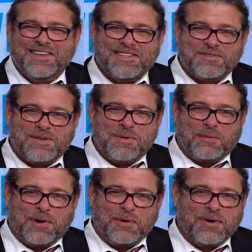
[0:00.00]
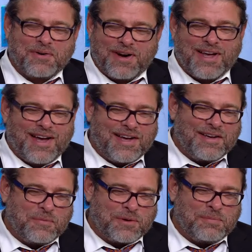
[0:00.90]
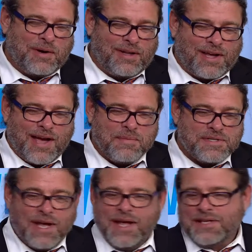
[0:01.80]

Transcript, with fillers: CB Bro, great guy, worked in Merrill Cabinets.